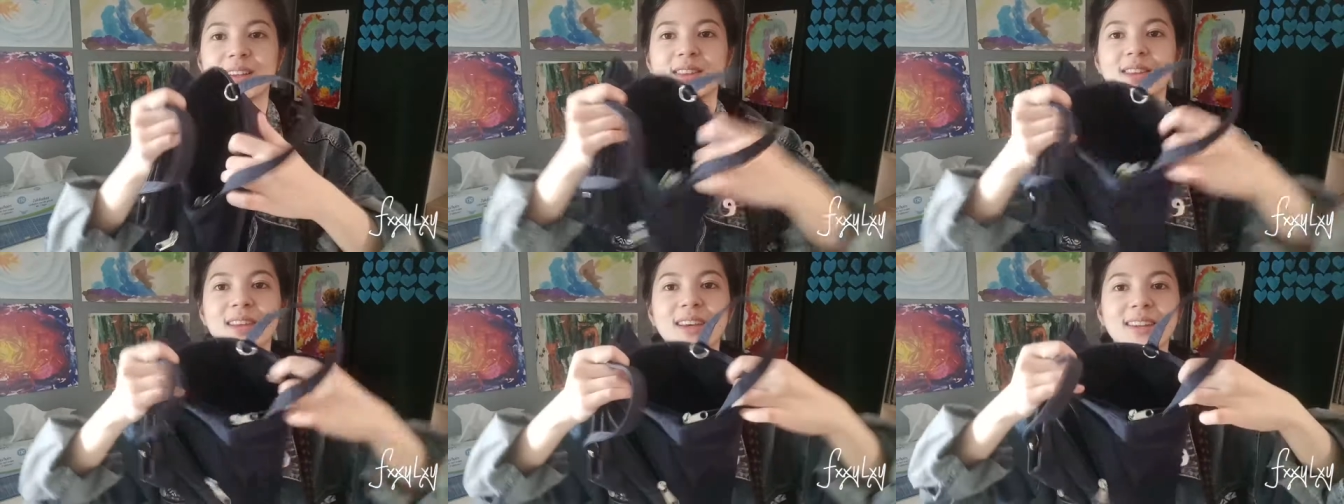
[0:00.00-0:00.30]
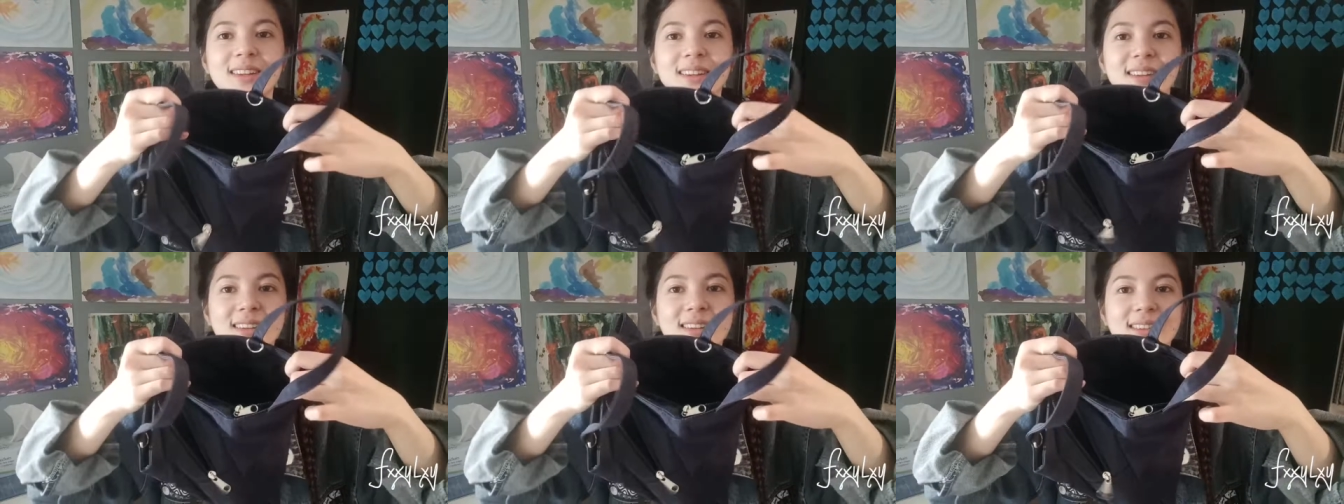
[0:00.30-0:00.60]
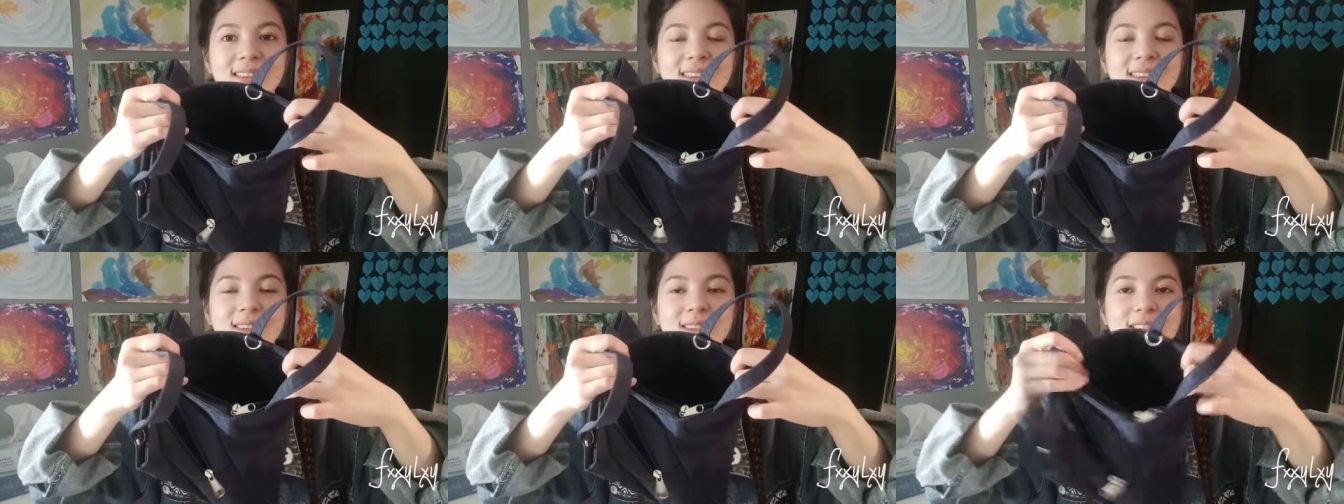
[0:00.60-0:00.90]
that it,
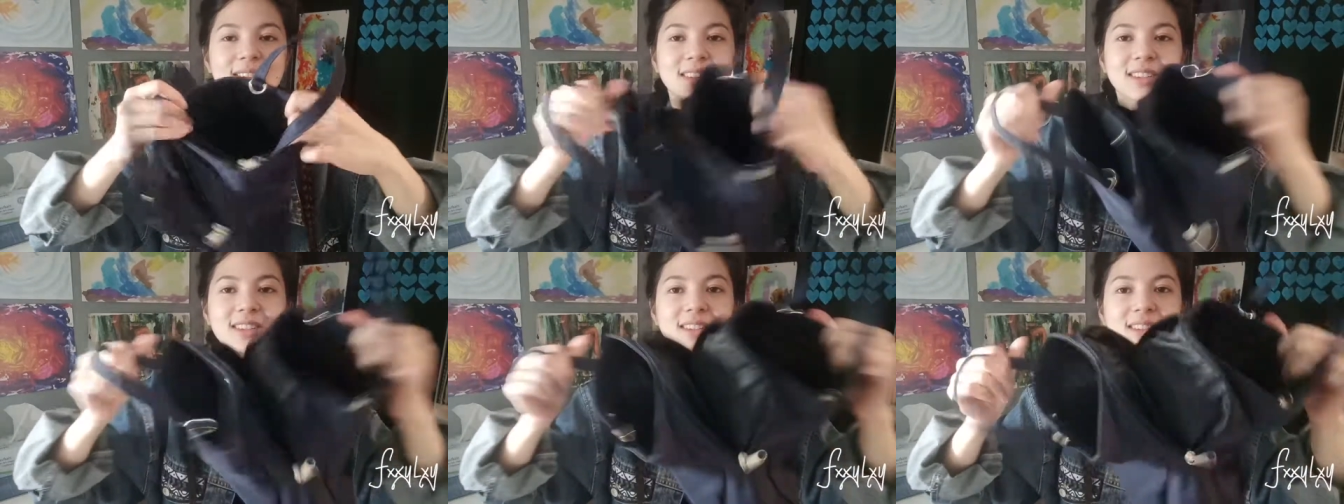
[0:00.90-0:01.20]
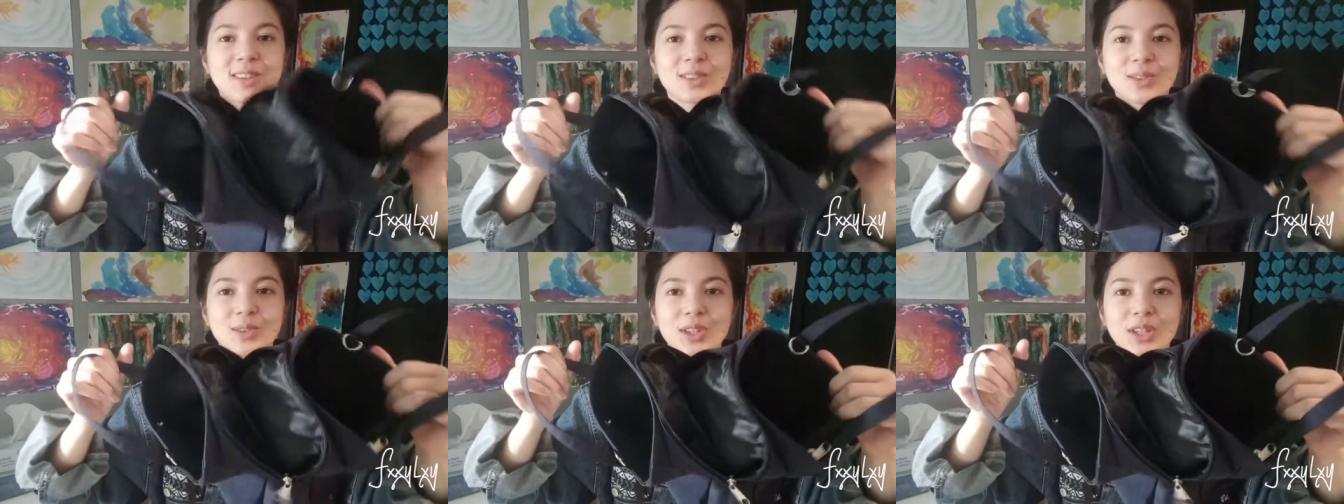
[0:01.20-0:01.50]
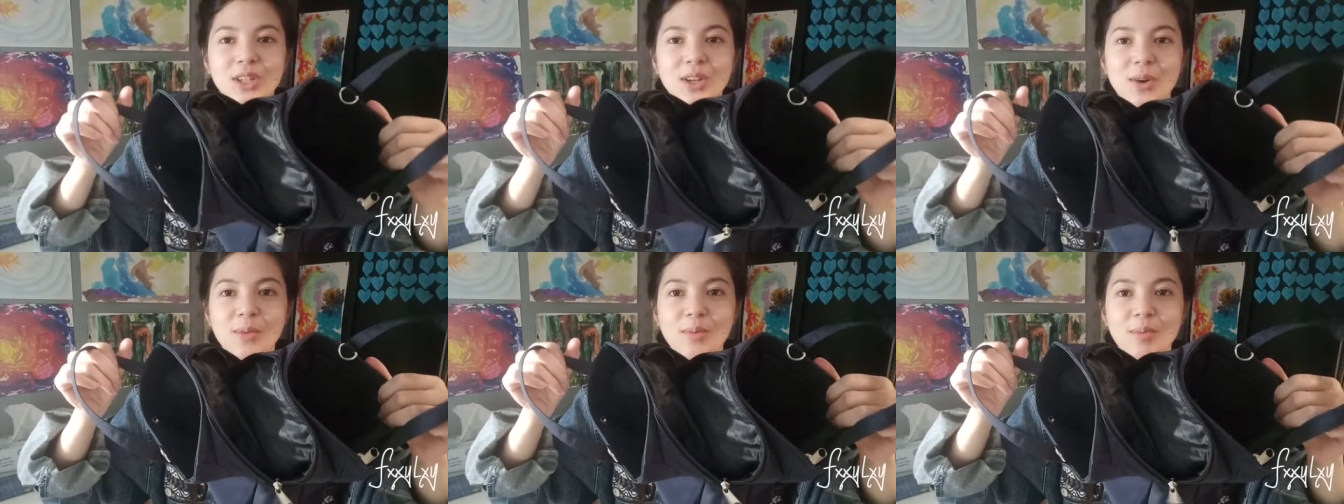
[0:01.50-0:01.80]
those are three
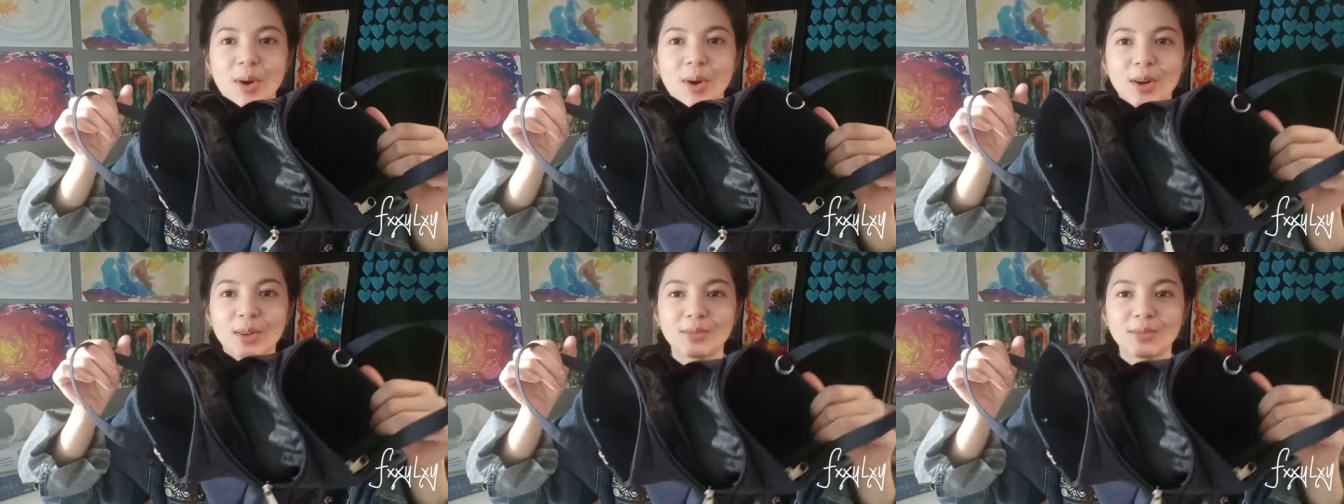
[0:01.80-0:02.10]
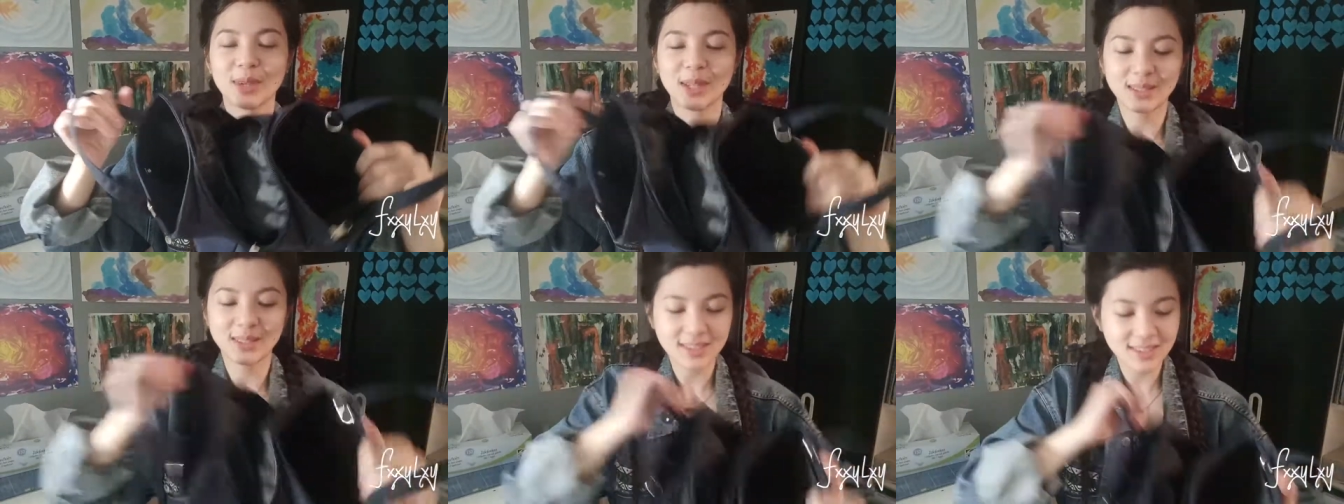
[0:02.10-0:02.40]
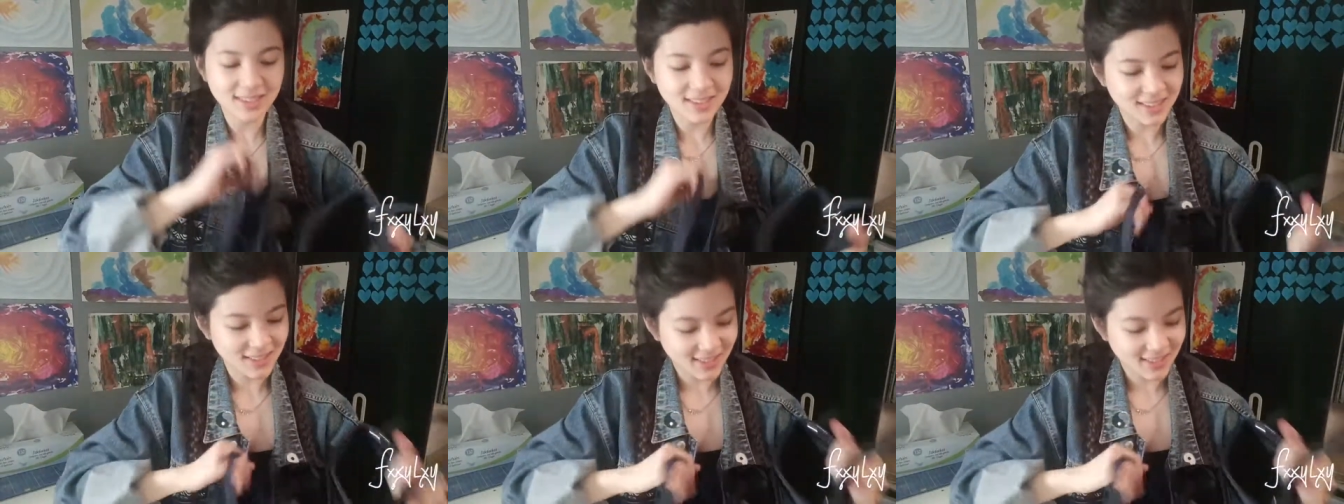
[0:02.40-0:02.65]
compartments